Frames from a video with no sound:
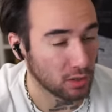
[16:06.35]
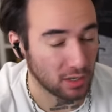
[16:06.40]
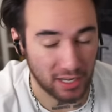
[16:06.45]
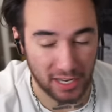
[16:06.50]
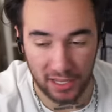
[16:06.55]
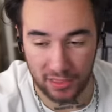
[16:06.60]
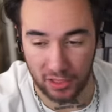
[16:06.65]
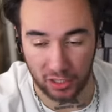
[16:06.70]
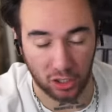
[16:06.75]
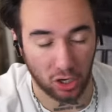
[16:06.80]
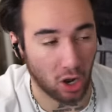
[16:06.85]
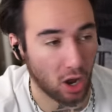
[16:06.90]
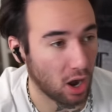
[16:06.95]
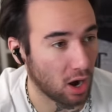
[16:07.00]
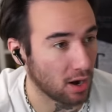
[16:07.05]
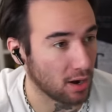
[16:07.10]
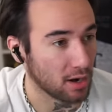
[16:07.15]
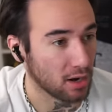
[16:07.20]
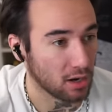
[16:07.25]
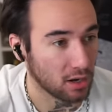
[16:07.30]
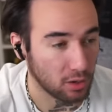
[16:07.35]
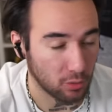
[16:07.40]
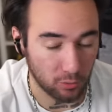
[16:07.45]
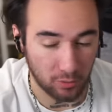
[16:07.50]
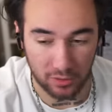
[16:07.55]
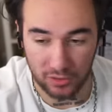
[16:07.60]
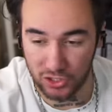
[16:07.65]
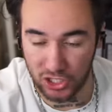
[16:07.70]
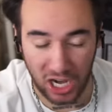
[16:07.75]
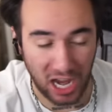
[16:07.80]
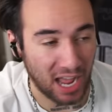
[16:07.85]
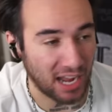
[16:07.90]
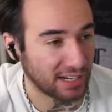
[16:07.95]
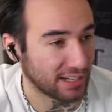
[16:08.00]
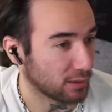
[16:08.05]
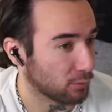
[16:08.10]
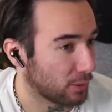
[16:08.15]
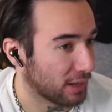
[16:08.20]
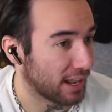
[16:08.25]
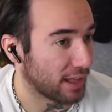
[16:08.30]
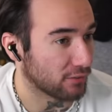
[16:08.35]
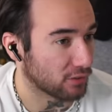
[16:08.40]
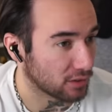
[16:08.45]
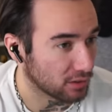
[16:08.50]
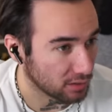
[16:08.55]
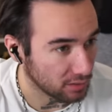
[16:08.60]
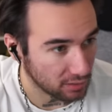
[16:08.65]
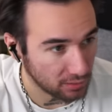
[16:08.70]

in the car, jogging, whatever.